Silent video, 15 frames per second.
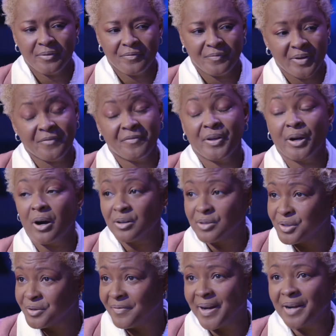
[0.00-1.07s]
if there are
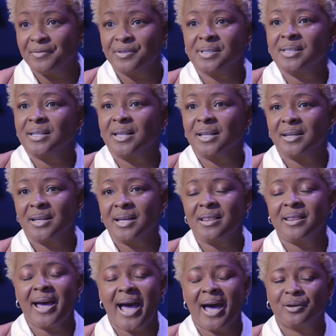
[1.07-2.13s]
survivors
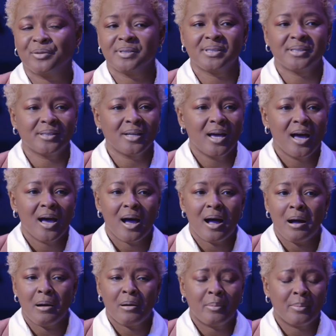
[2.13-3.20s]
in the house
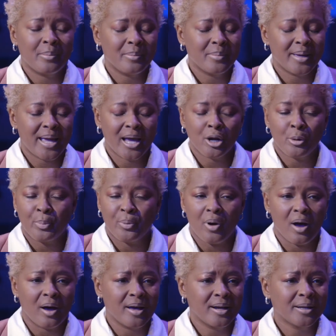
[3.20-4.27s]
and
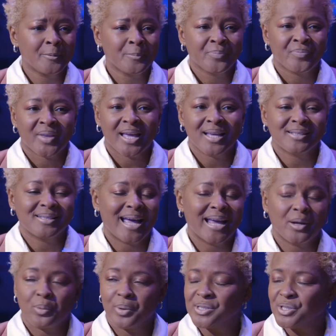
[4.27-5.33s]
abroad, is
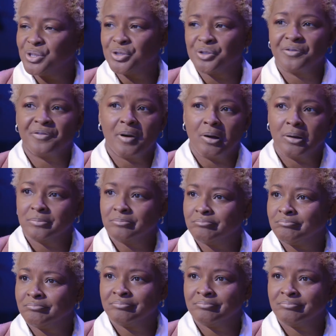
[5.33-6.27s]
that it wasn't your fault.